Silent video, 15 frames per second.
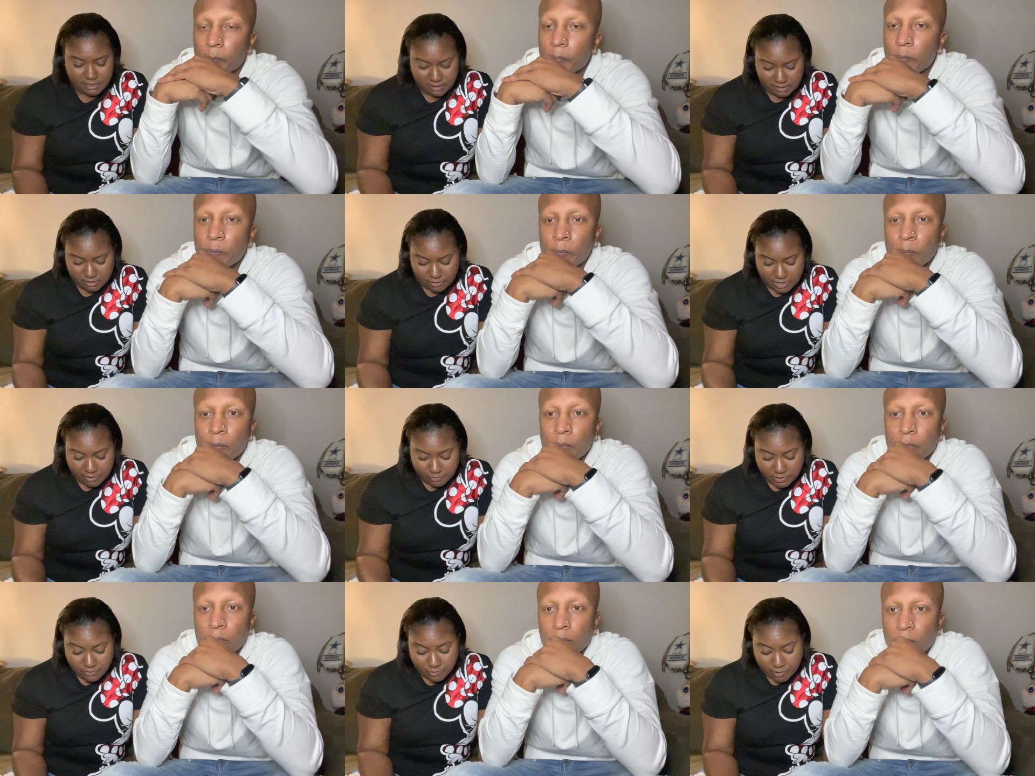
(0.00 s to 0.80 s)
Speaker 1: So then
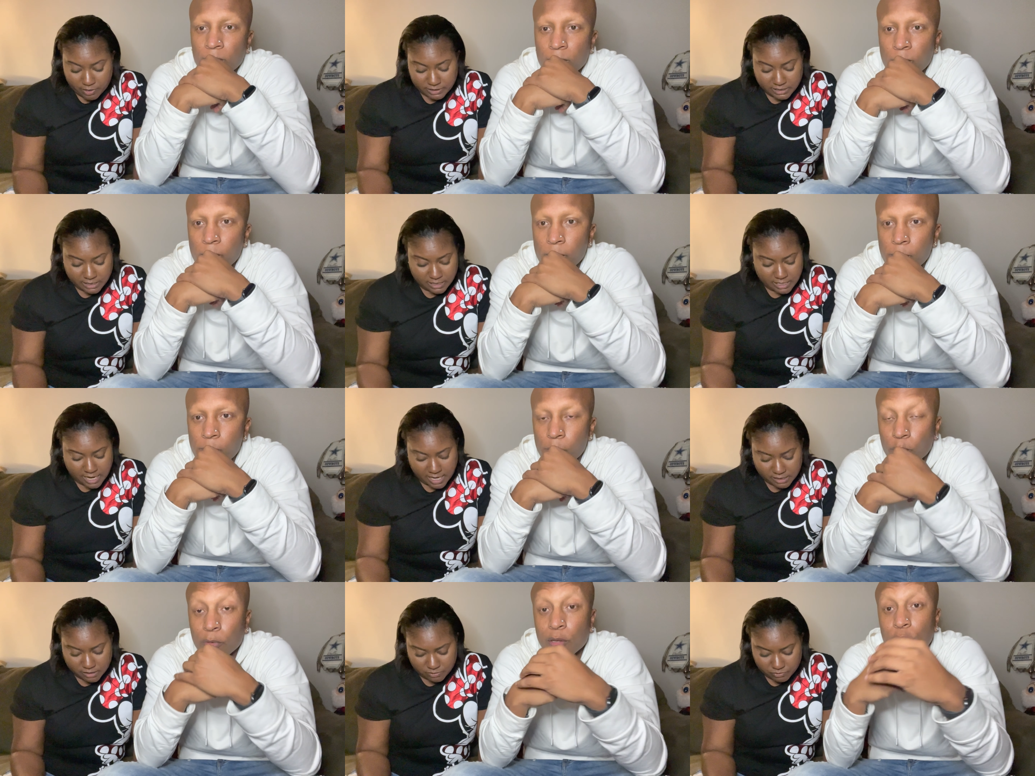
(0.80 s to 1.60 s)
we walked to the
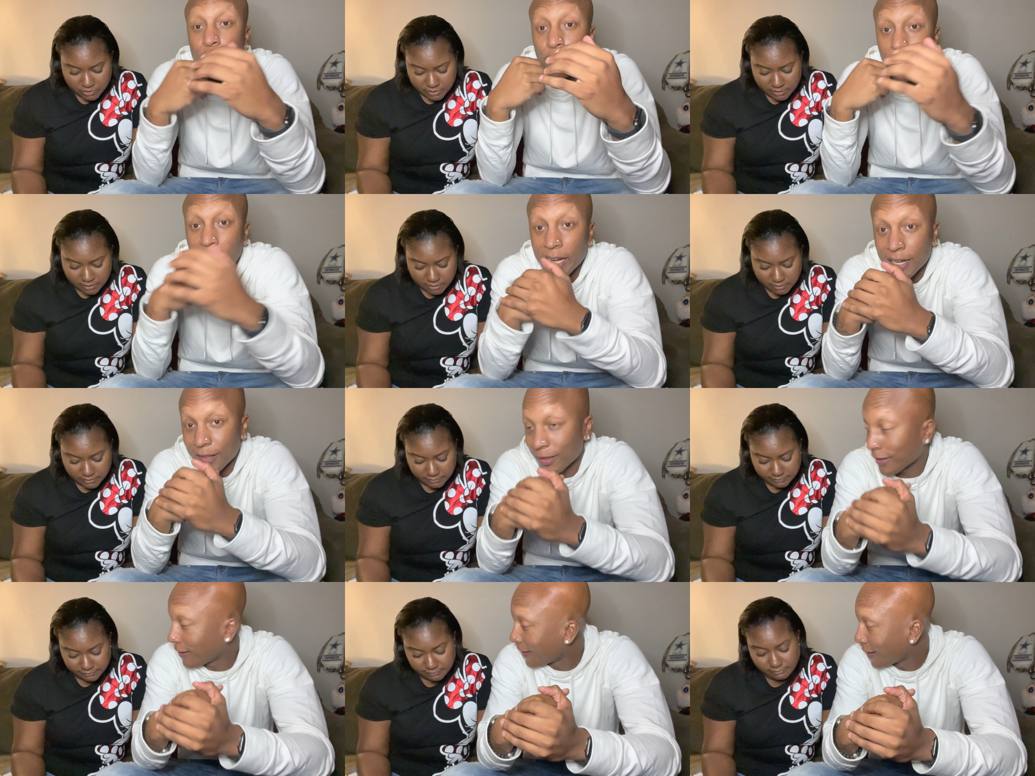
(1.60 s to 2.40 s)
next we one. Ran
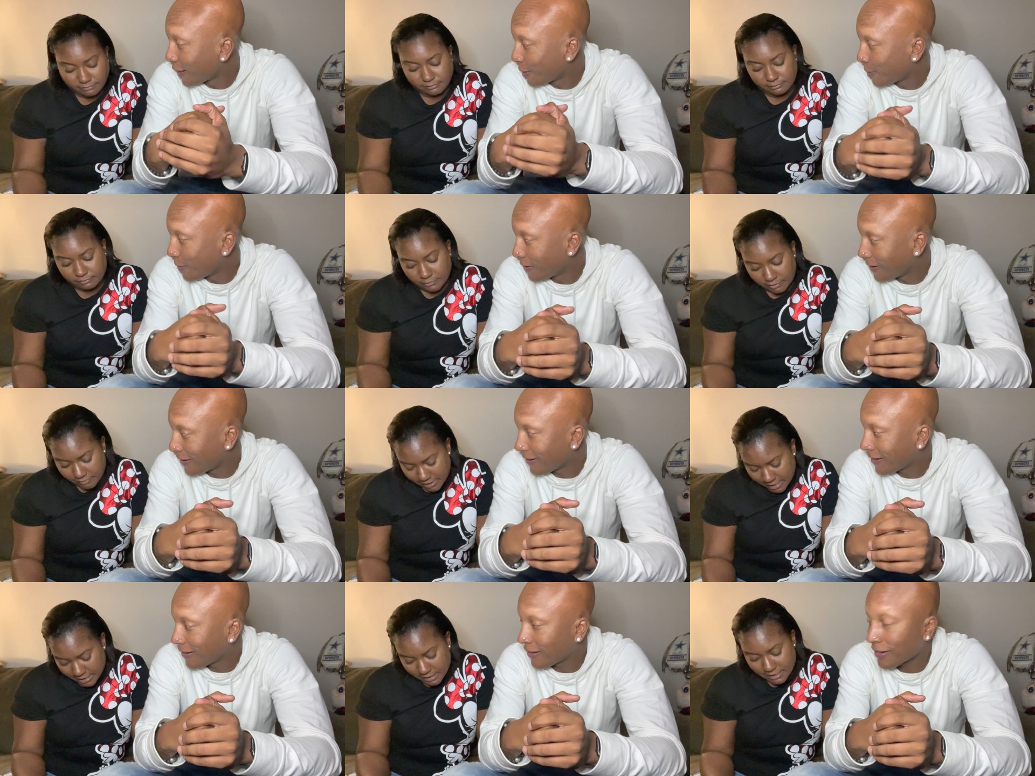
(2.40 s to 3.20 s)
to the other one.
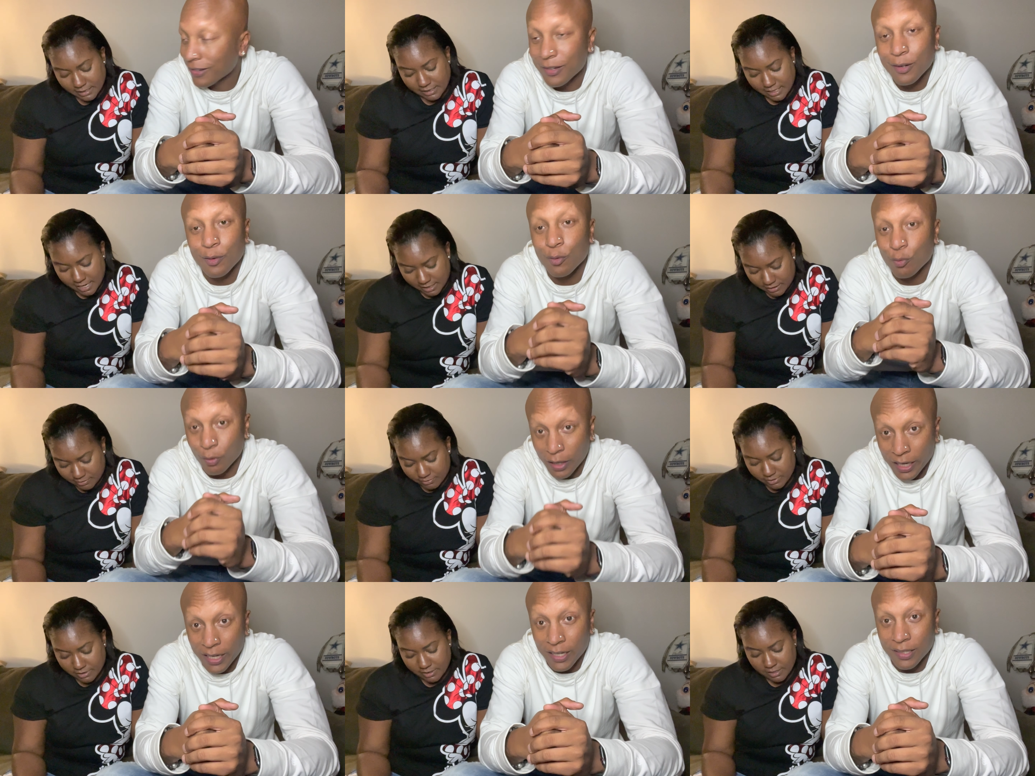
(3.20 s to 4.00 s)
Ran to the next
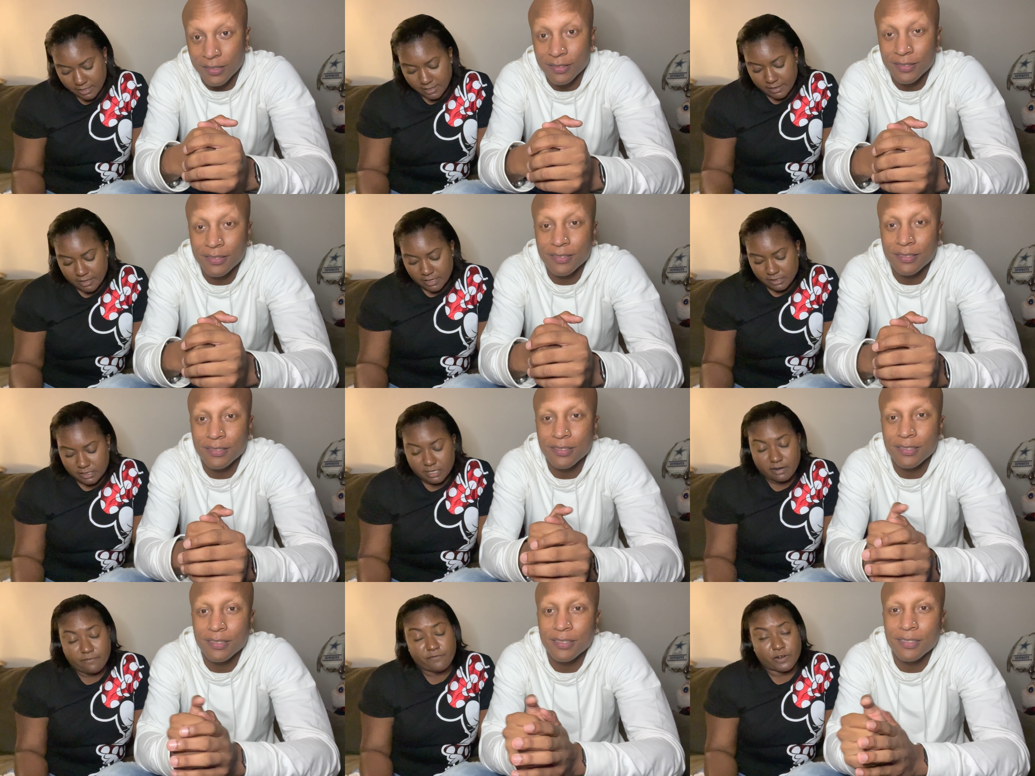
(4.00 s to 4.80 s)
ran. one.
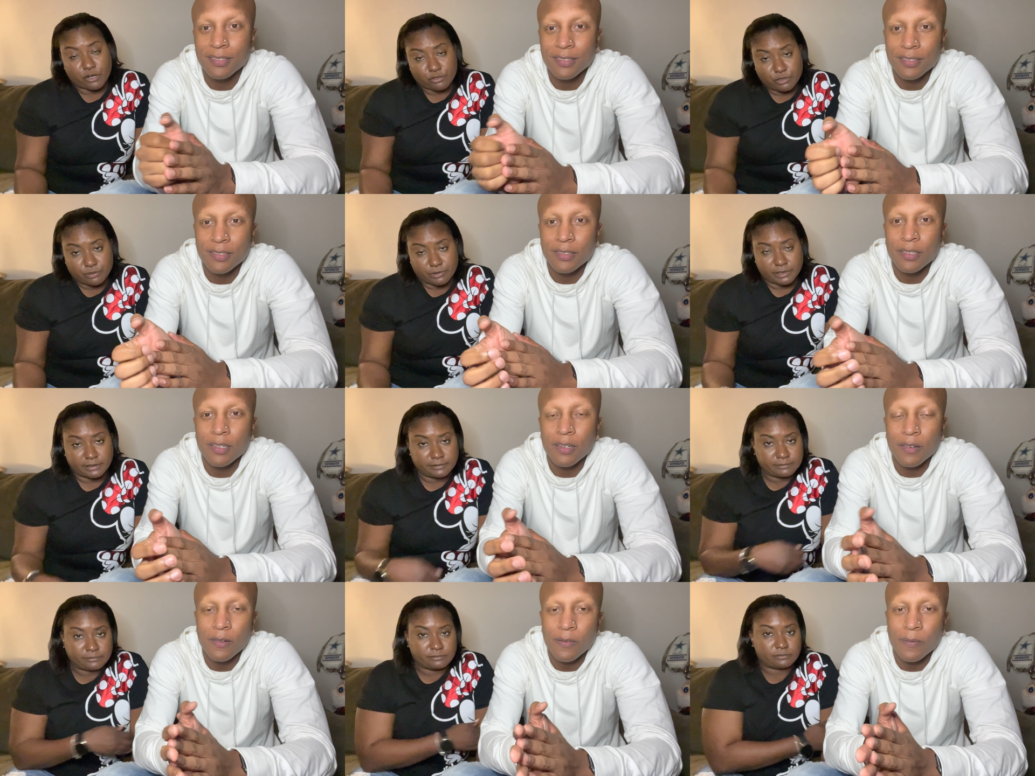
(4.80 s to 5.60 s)
To the first
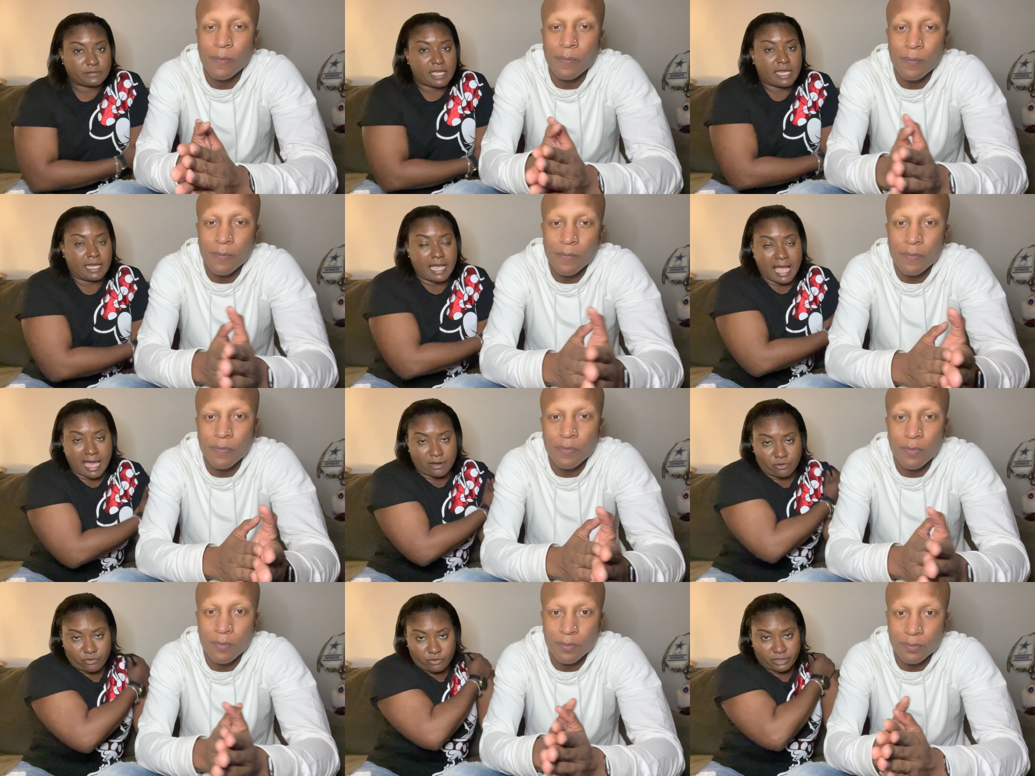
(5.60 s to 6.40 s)
one and
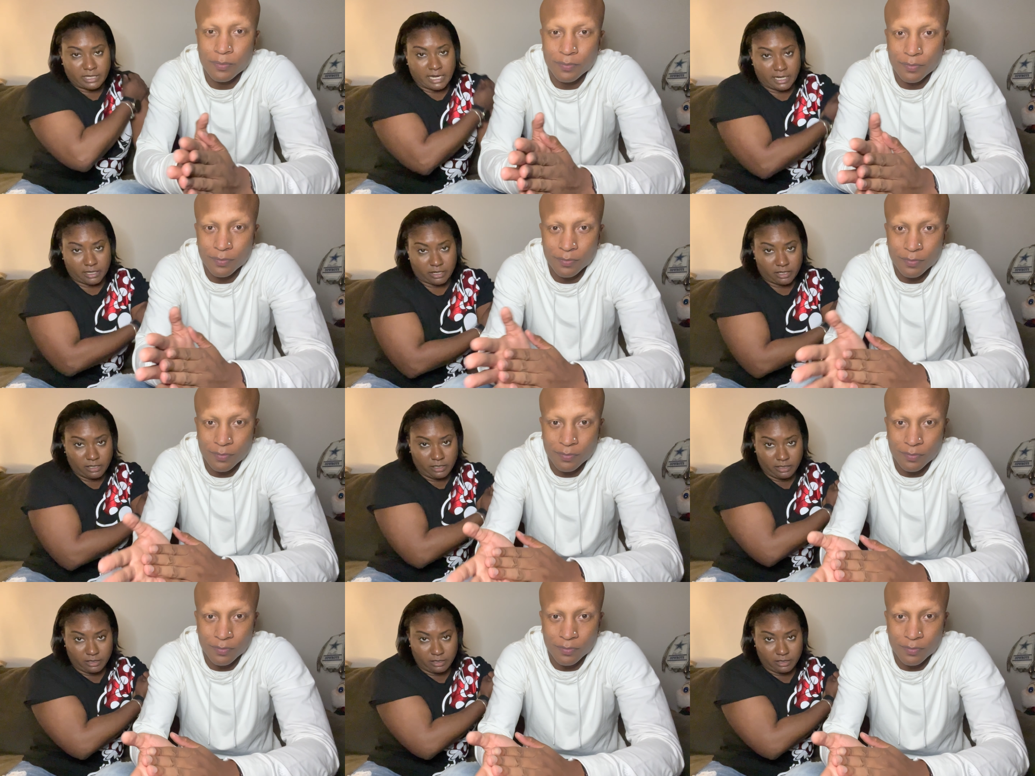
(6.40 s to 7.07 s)
got on there